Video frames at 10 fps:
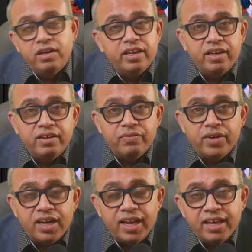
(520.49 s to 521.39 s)
in
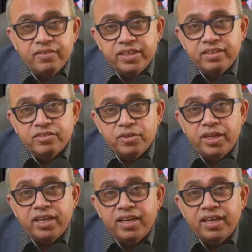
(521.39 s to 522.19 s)
different languages so that